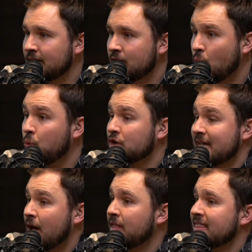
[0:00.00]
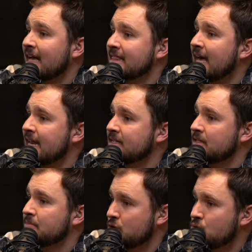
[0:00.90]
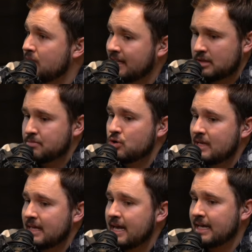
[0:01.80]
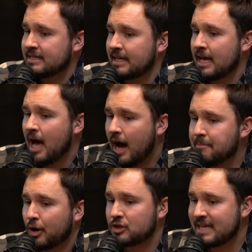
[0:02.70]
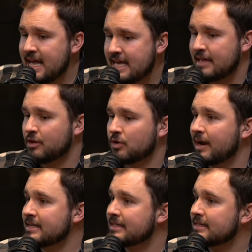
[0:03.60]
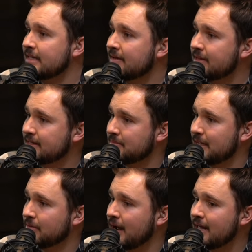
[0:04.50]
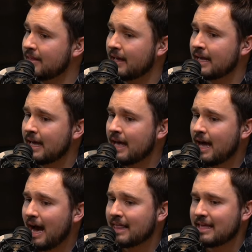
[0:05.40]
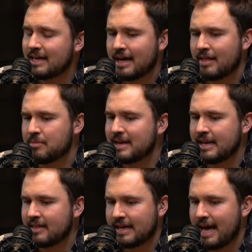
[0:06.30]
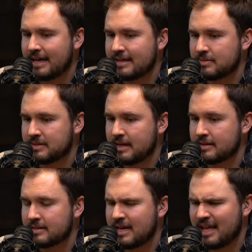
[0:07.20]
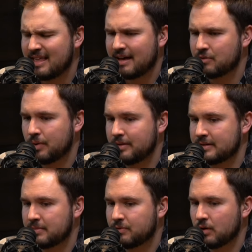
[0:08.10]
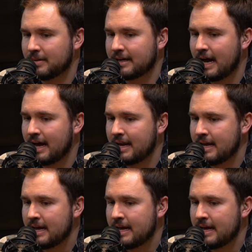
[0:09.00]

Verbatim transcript: worked out like that that is the beauty that's the beauty thing is like yeah. i'm partaking in the grace that's given to me right and like i think uh, the beginning of the catechism says and i think i've quoted this before but god